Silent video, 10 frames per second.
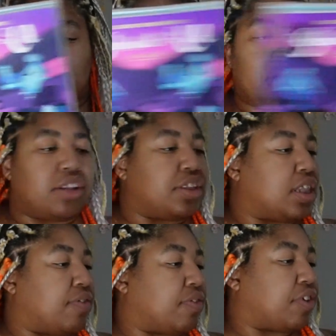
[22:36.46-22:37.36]
to follow the
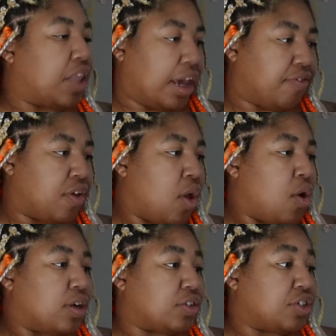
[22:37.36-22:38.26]
love of her life,
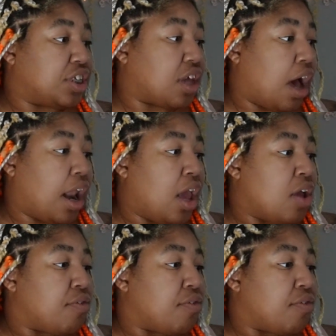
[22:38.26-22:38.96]
or so she thought.